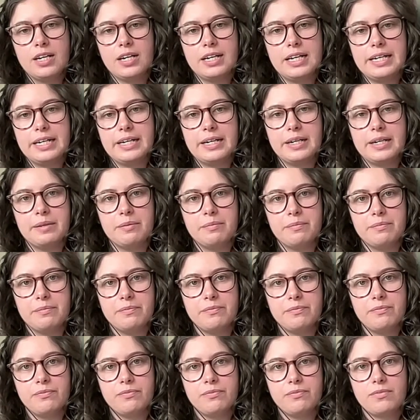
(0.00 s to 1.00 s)

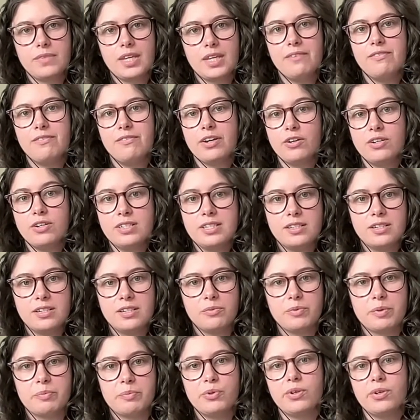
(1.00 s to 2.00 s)
very
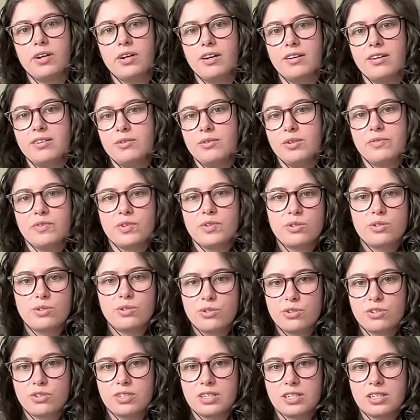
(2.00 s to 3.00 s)
detailed report on universal
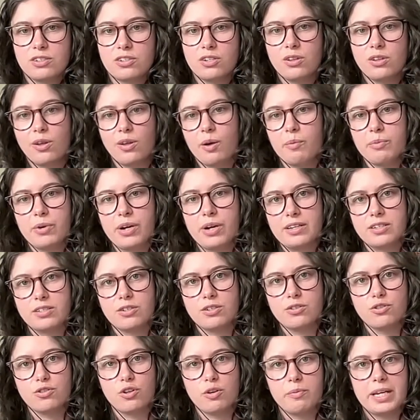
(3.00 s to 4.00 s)
jurisdiction law and practice
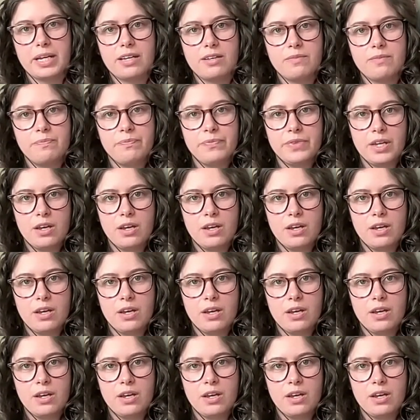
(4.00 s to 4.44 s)
in Germany.